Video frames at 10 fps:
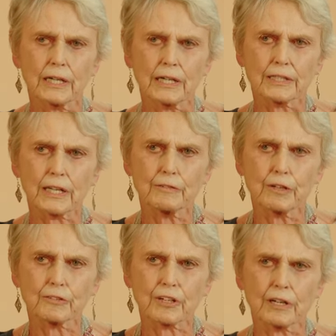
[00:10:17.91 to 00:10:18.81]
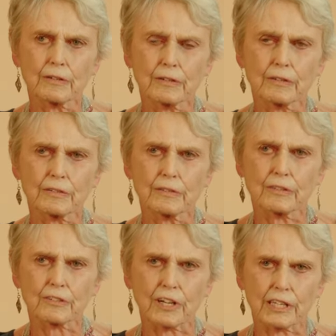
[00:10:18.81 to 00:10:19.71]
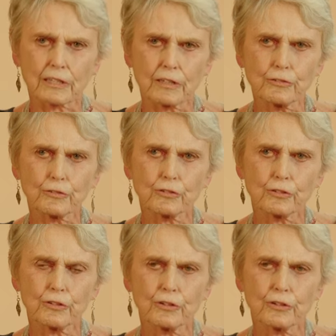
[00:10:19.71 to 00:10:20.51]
And I wrote down the titles,